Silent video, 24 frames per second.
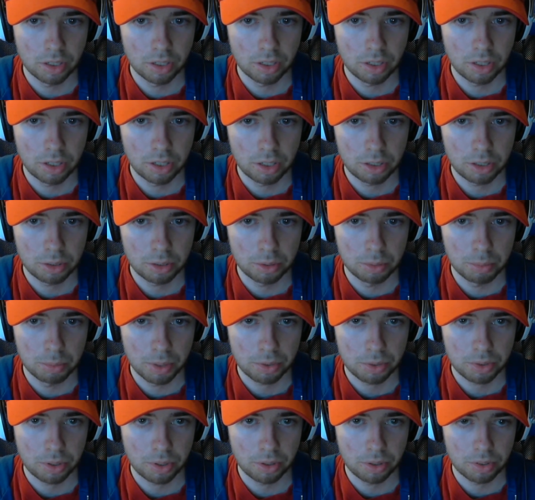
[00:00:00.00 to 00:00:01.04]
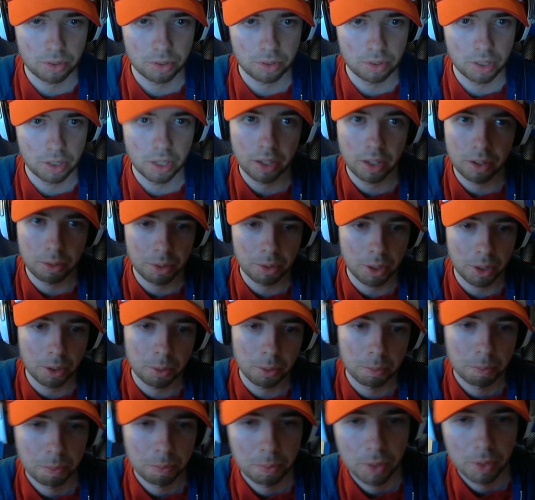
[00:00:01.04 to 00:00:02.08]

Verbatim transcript: Yeah, include mouse cursor. Yeah, there we go.